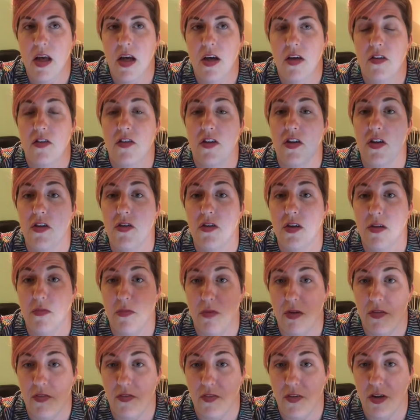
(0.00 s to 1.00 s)
So you can
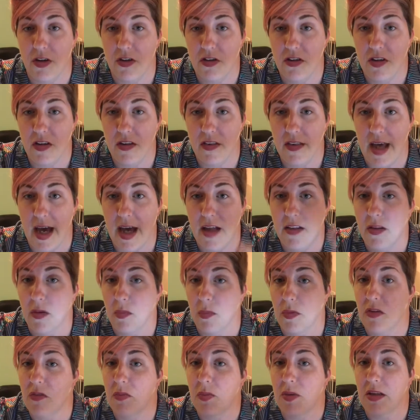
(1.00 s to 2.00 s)
refer to that, the
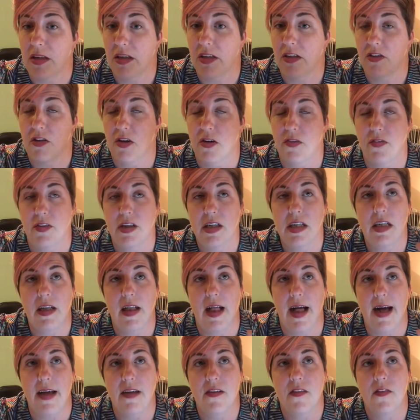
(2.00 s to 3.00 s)
ones we looked over in
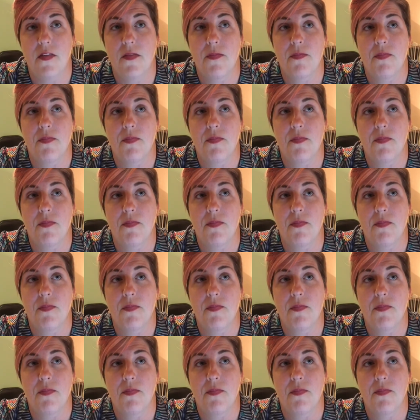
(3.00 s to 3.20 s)
class.